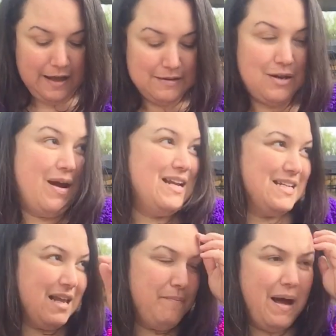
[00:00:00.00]
So I need
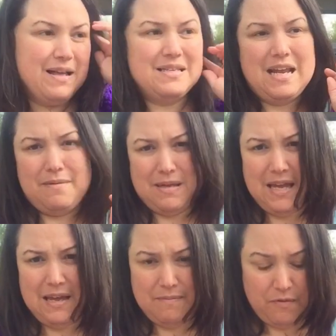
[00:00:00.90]
to get a bias tape
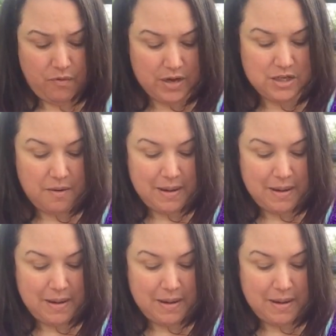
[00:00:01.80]
kit before I start